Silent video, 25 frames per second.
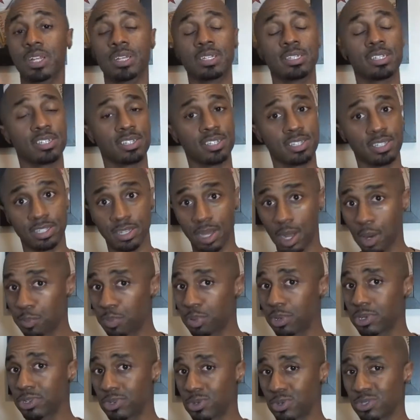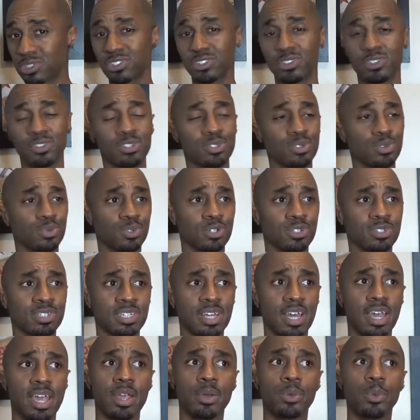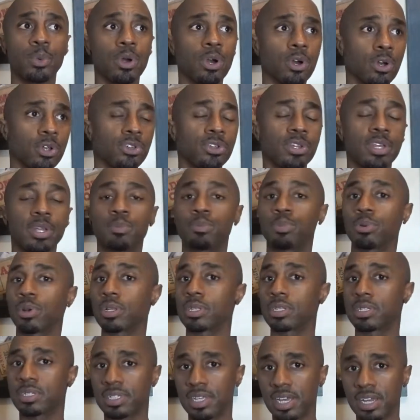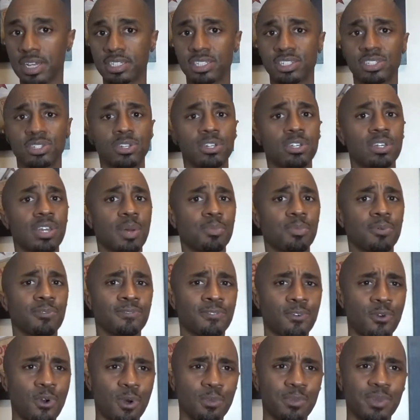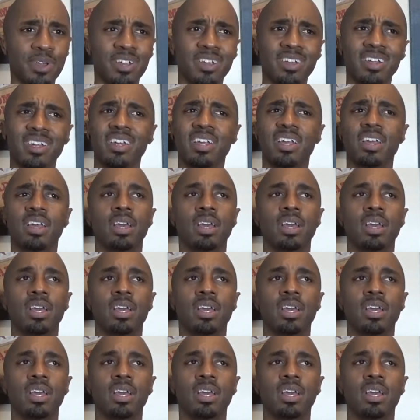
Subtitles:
some producers will say, well, you didn't bring the six, so you're not performing.